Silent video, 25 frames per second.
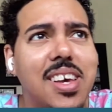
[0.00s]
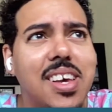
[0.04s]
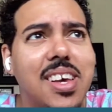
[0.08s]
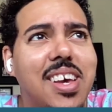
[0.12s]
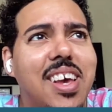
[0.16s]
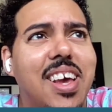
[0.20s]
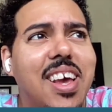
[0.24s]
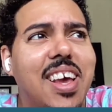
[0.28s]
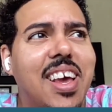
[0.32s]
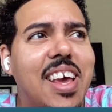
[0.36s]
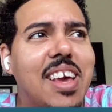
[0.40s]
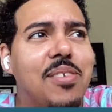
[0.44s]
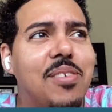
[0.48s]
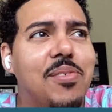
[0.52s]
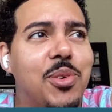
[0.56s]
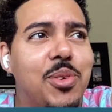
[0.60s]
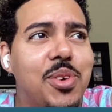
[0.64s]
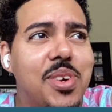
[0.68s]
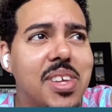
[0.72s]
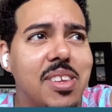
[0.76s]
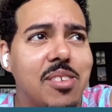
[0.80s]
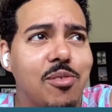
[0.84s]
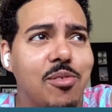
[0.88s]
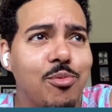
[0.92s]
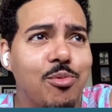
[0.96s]
If you
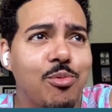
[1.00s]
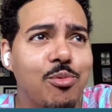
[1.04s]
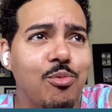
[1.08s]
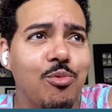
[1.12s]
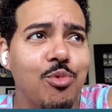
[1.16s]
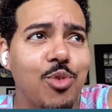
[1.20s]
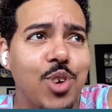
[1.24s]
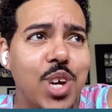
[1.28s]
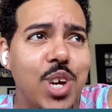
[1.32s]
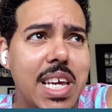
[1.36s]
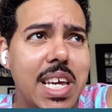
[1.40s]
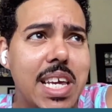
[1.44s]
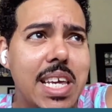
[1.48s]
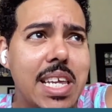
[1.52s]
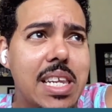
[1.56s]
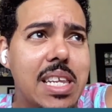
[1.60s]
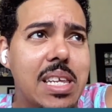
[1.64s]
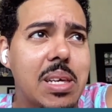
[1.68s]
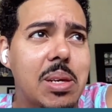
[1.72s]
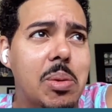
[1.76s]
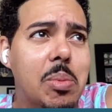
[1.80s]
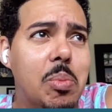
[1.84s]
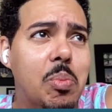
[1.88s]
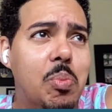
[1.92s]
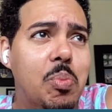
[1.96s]
can read
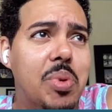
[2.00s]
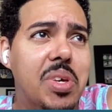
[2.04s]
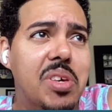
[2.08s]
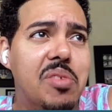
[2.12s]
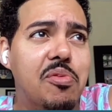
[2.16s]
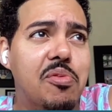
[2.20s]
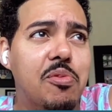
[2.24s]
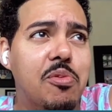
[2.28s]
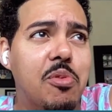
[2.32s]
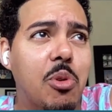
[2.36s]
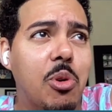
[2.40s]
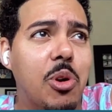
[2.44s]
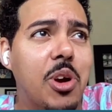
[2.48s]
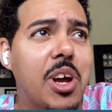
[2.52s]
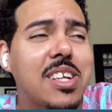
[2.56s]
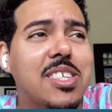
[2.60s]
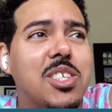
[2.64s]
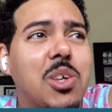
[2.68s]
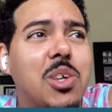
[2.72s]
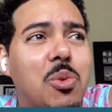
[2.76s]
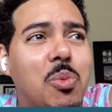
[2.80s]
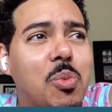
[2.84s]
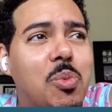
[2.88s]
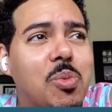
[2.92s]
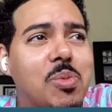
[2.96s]
before,
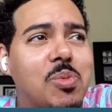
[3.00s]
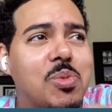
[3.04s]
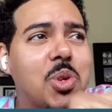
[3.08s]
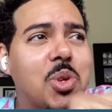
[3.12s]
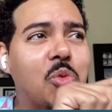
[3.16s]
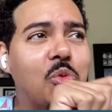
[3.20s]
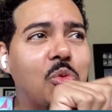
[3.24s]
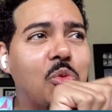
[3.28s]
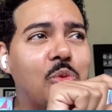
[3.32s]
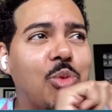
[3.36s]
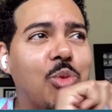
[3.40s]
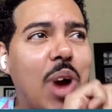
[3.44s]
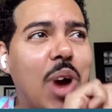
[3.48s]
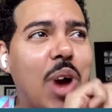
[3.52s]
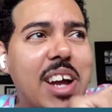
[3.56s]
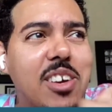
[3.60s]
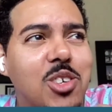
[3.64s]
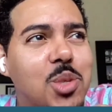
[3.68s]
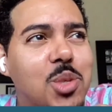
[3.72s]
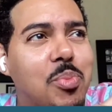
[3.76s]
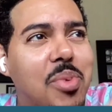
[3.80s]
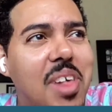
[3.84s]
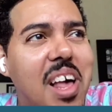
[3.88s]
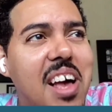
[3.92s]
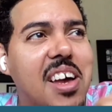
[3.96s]
so
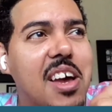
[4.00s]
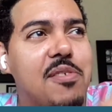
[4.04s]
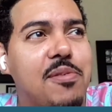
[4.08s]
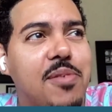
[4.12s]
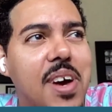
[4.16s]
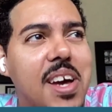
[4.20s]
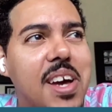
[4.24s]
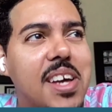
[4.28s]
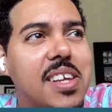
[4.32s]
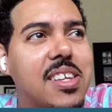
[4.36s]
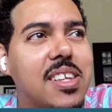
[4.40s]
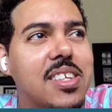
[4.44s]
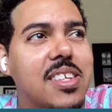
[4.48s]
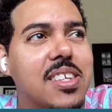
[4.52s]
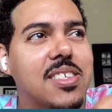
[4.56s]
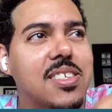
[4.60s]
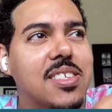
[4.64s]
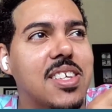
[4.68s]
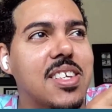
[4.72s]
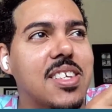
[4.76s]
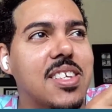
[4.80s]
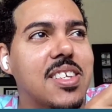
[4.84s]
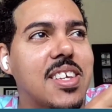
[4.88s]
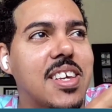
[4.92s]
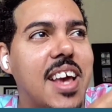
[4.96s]
writer's block, I find
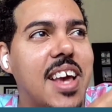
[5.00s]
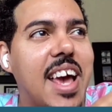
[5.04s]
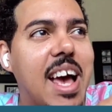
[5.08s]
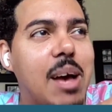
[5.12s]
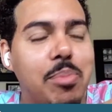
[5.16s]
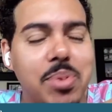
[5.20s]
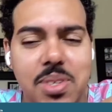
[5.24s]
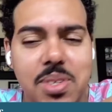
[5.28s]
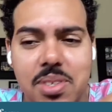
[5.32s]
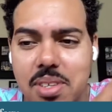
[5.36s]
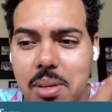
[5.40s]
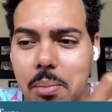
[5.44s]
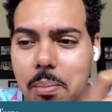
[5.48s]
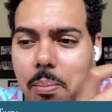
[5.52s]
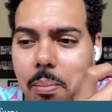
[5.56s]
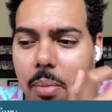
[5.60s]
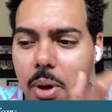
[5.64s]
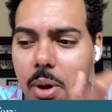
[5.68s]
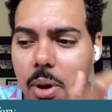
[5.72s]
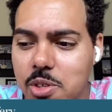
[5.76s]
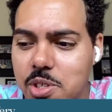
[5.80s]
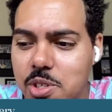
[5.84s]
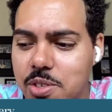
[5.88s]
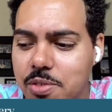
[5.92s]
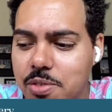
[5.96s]
it happens the
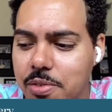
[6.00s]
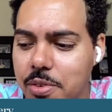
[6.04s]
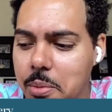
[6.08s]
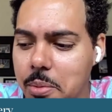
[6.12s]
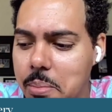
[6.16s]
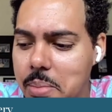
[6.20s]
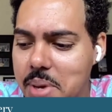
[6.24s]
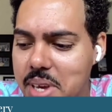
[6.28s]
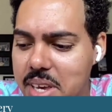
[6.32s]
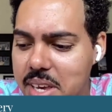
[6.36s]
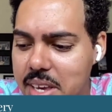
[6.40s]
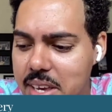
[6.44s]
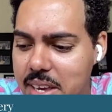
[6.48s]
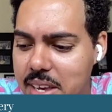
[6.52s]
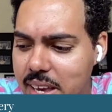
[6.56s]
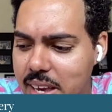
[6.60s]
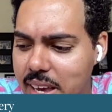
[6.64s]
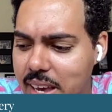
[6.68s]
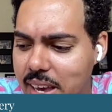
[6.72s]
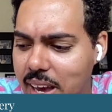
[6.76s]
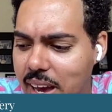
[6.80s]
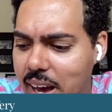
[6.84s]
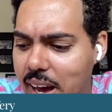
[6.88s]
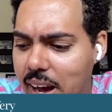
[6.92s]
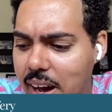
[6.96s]
most for me
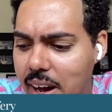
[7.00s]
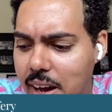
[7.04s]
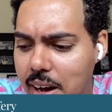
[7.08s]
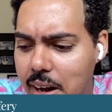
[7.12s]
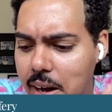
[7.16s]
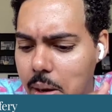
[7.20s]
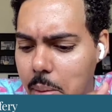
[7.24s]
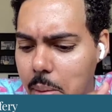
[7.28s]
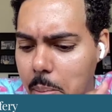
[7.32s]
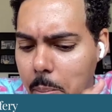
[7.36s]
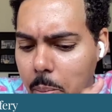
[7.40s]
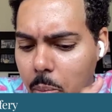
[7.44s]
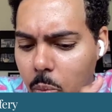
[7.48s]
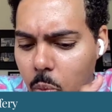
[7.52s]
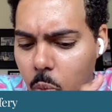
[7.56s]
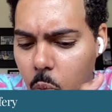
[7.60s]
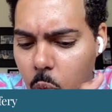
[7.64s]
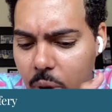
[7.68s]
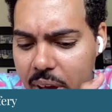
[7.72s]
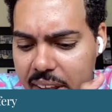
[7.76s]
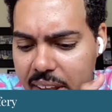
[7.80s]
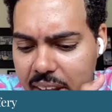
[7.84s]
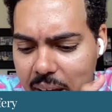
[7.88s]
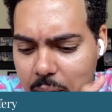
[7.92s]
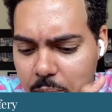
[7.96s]

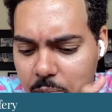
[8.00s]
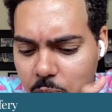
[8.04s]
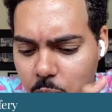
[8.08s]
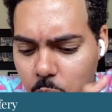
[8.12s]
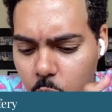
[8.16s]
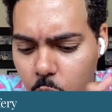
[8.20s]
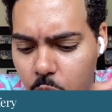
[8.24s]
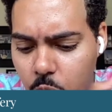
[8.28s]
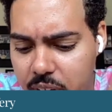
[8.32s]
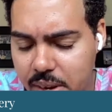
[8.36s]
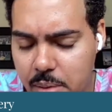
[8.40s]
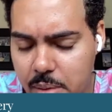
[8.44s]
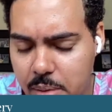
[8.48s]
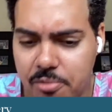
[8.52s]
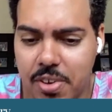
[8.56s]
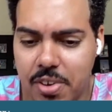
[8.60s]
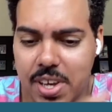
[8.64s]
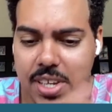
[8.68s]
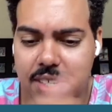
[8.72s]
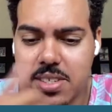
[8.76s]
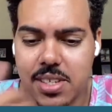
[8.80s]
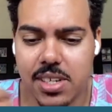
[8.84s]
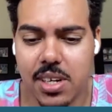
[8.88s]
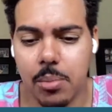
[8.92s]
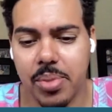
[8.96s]
when I'm
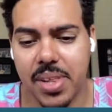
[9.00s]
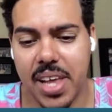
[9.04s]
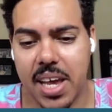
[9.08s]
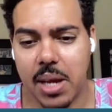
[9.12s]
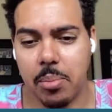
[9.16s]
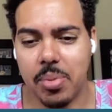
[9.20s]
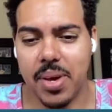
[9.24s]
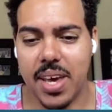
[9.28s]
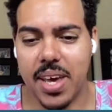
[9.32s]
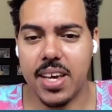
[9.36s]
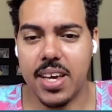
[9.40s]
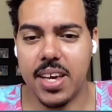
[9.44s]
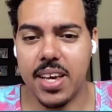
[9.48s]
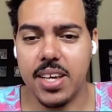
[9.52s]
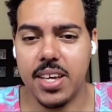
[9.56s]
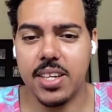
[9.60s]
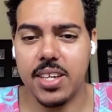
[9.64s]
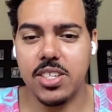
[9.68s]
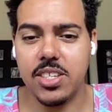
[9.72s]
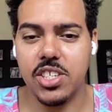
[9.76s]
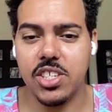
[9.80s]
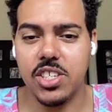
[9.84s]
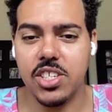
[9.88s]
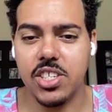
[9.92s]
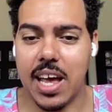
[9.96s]
facing a blank page.
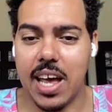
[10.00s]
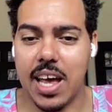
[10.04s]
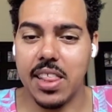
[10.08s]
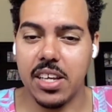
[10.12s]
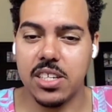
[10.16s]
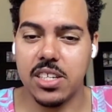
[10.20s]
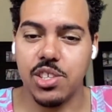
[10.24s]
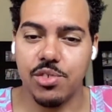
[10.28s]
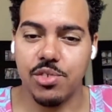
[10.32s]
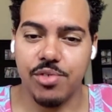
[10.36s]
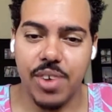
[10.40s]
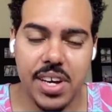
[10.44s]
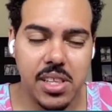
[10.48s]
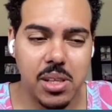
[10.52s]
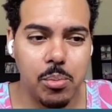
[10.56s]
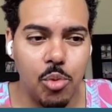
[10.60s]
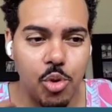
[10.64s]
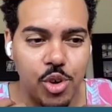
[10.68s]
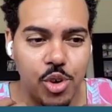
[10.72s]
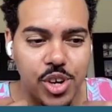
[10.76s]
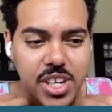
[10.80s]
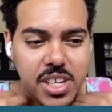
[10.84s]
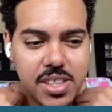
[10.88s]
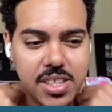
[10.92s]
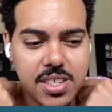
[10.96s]
I like to write in the morning
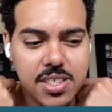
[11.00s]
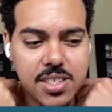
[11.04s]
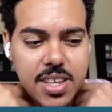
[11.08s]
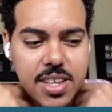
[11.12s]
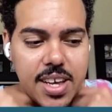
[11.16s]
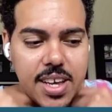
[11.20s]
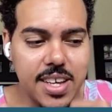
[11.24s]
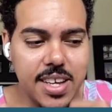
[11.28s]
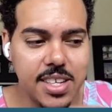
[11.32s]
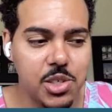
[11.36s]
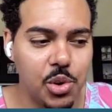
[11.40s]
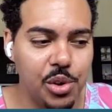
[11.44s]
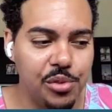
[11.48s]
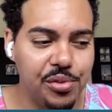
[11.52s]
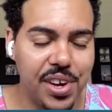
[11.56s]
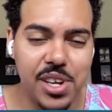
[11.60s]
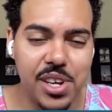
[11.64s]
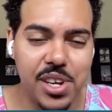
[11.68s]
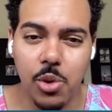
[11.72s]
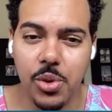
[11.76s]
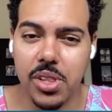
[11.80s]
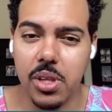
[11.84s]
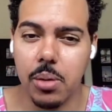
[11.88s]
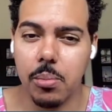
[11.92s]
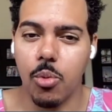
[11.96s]
these days. So if I know in the
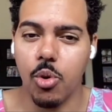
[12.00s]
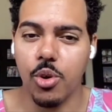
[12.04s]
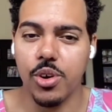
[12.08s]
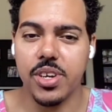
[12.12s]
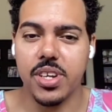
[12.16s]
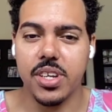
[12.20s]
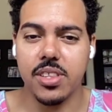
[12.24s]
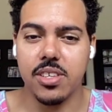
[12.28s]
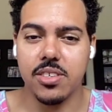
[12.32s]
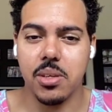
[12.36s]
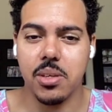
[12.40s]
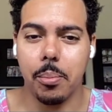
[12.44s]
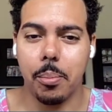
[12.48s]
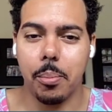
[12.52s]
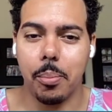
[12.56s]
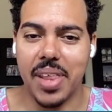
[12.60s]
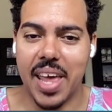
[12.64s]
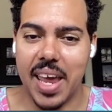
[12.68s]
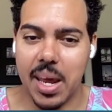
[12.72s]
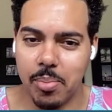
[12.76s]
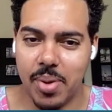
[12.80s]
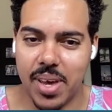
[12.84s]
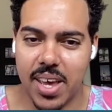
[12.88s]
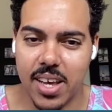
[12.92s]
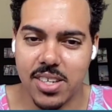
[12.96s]
morning there's a blank
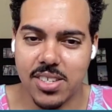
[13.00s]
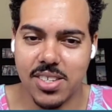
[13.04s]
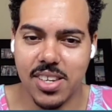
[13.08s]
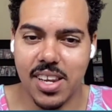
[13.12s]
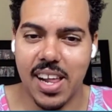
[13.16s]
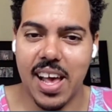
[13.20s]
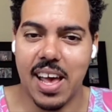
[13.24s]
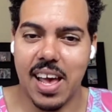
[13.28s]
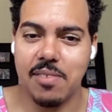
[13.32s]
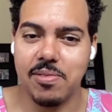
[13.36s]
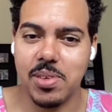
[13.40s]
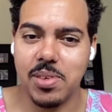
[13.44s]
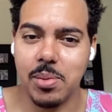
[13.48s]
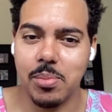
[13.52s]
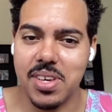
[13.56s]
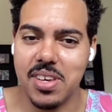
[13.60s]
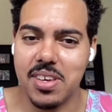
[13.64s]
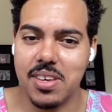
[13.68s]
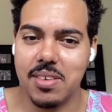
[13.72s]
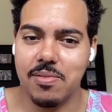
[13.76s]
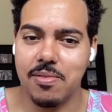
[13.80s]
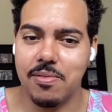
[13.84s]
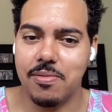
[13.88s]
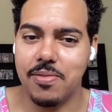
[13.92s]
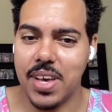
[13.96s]
page that I have to be
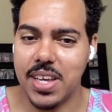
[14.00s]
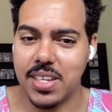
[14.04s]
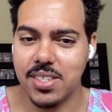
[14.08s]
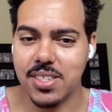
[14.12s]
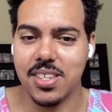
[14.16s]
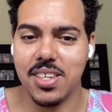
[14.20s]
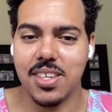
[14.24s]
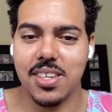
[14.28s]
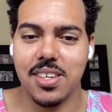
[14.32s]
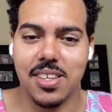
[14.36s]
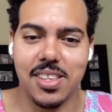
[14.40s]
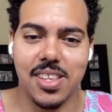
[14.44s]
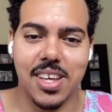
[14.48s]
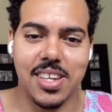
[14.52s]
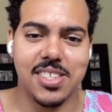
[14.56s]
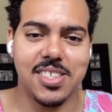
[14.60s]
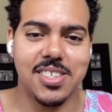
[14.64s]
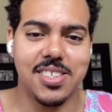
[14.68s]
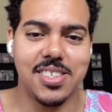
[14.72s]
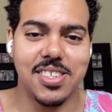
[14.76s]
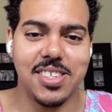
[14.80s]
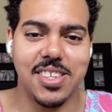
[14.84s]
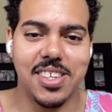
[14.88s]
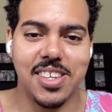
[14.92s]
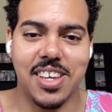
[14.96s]
facing,
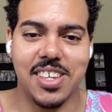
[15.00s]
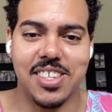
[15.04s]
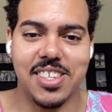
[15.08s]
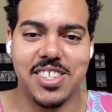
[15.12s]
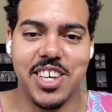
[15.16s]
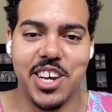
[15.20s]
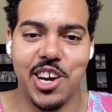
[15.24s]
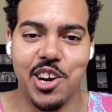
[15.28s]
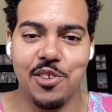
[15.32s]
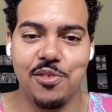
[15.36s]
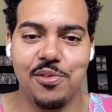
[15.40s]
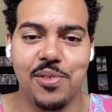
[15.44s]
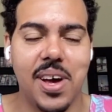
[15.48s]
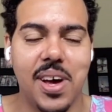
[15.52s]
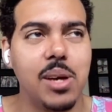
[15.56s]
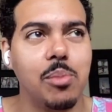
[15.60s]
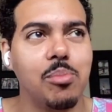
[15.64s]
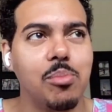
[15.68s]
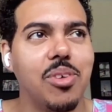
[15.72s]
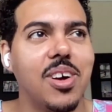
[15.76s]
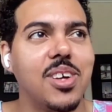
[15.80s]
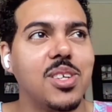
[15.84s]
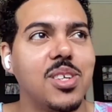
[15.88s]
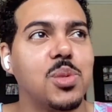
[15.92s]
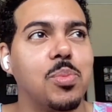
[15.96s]
that's a terrifying
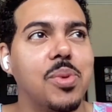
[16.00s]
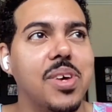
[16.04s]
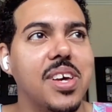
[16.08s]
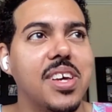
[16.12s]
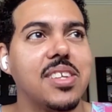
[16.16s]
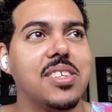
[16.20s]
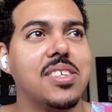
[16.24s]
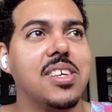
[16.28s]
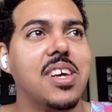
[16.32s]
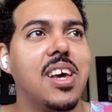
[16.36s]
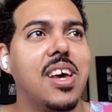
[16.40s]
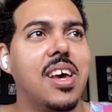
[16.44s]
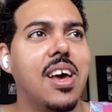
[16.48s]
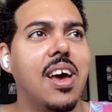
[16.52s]
prospect.